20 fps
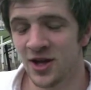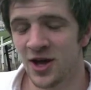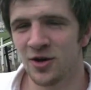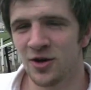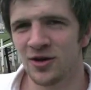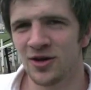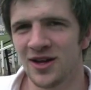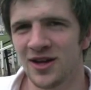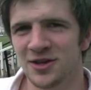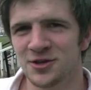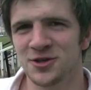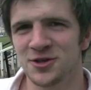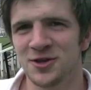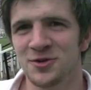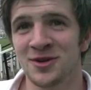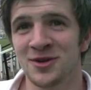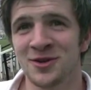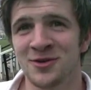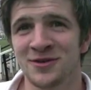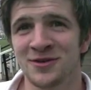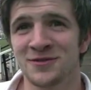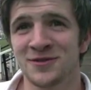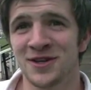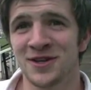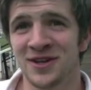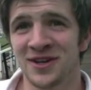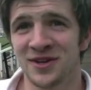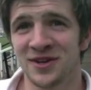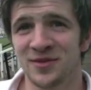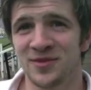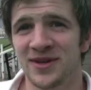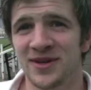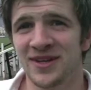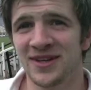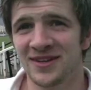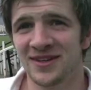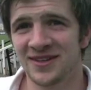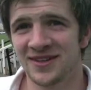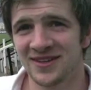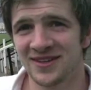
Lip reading: No, actually, Will Griff's younger than me.